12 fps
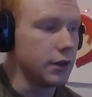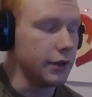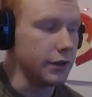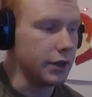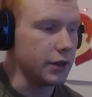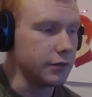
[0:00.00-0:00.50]

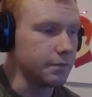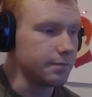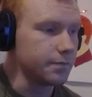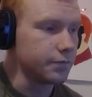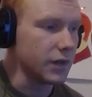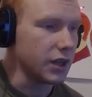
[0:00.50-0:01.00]
And then
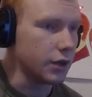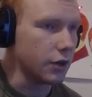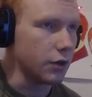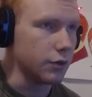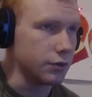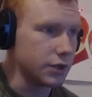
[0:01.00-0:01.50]
it
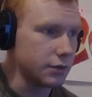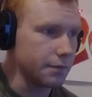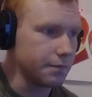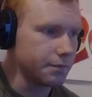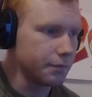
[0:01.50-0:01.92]
goes,